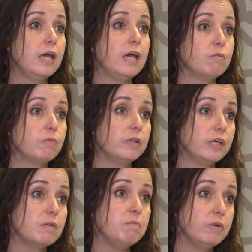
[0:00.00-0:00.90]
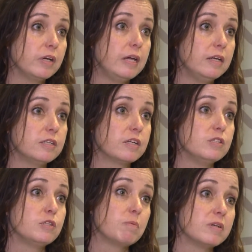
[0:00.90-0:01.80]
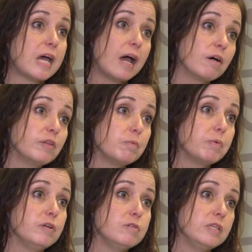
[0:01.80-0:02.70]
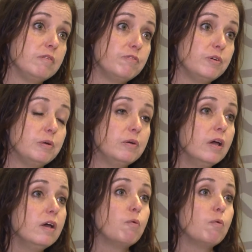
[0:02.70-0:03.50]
in really communicating to consumers how they're producing food,